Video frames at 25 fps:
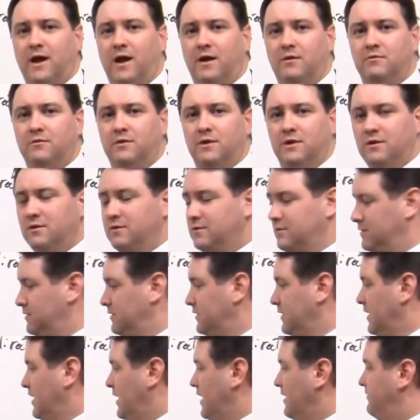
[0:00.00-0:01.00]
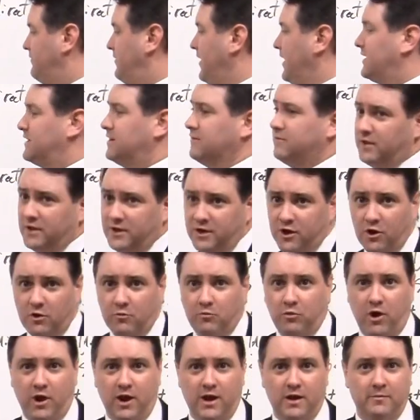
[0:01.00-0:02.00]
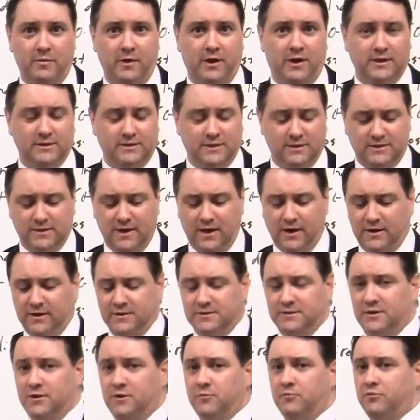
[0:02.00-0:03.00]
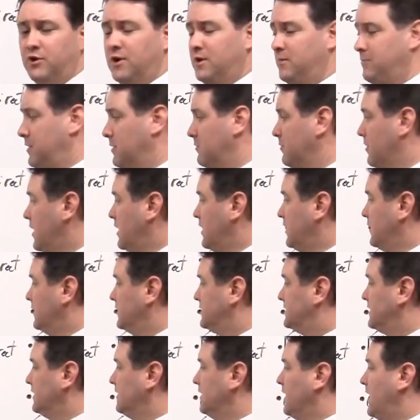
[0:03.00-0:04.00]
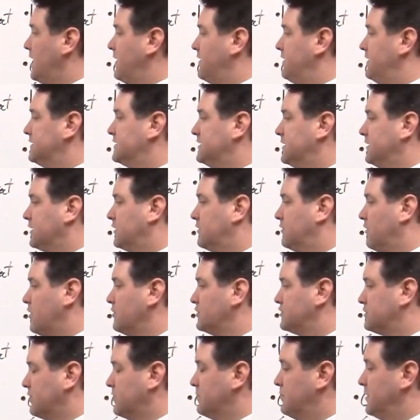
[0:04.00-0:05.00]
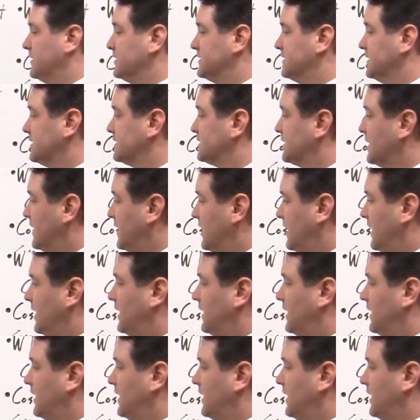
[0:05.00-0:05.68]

not effectively no brand because it's not considered premium. You see a lot of this in the grocery business.